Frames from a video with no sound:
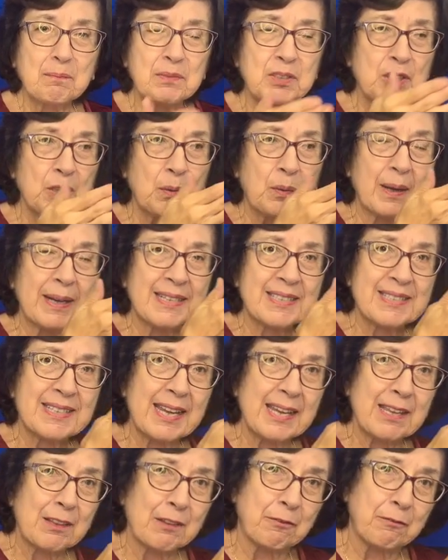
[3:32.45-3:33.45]
So I
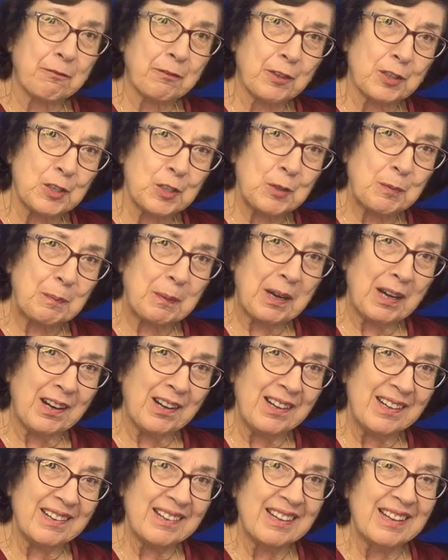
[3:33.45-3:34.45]
say the first
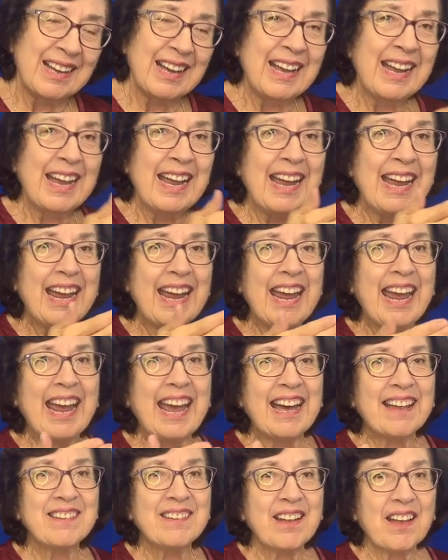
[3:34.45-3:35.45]
part
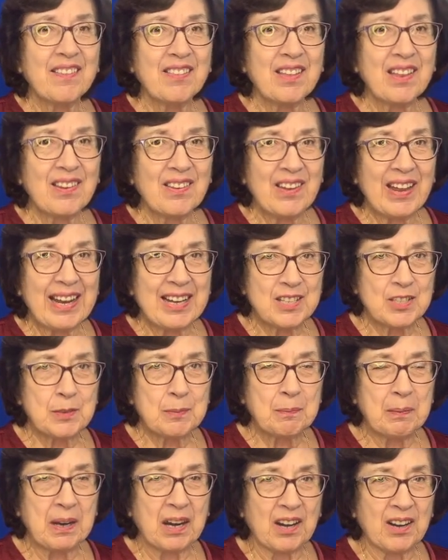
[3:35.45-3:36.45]
and the
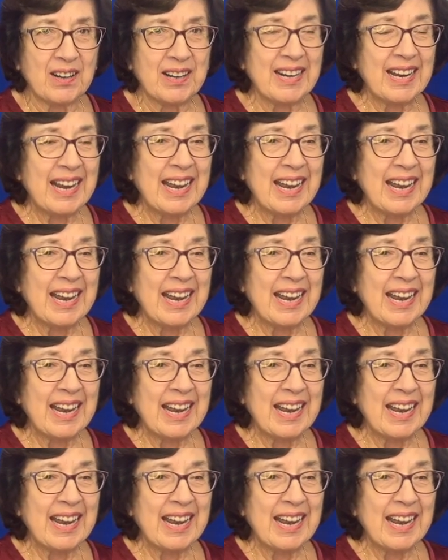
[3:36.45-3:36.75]
last part.